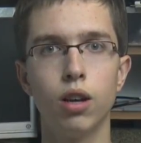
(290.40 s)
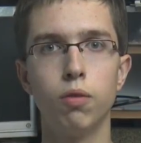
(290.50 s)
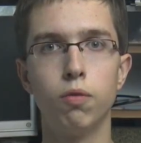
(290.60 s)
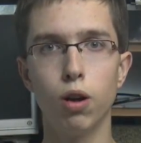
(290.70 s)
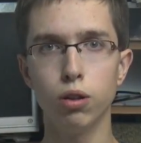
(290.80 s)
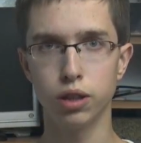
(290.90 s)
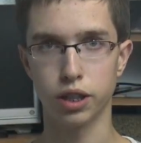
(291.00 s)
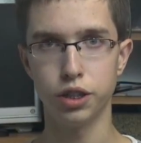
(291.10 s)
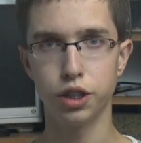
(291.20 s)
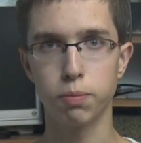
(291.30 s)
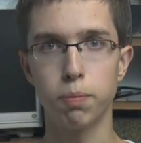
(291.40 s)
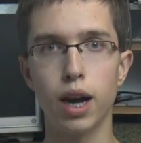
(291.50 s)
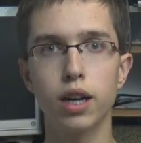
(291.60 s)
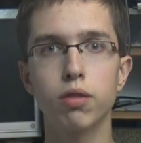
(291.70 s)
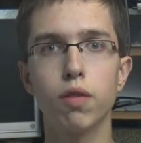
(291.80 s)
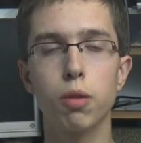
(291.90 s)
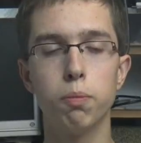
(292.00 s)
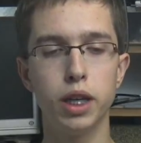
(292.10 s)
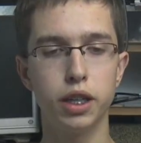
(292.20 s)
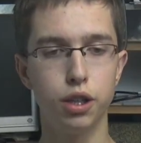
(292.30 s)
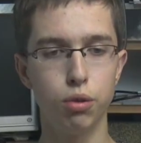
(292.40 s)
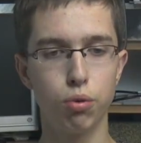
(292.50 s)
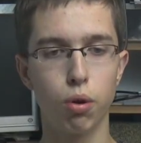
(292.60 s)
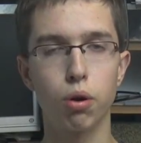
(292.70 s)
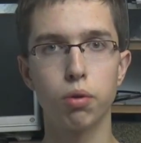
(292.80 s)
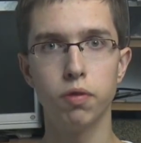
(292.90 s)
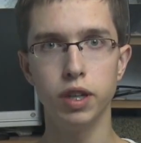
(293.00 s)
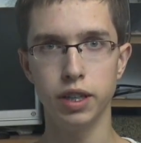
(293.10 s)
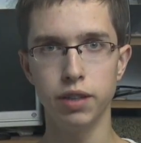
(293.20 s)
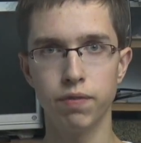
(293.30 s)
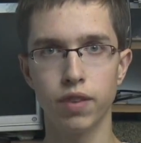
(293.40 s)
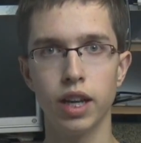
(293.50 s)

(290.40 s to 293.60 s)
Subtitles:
Voltage, marked with big U or V,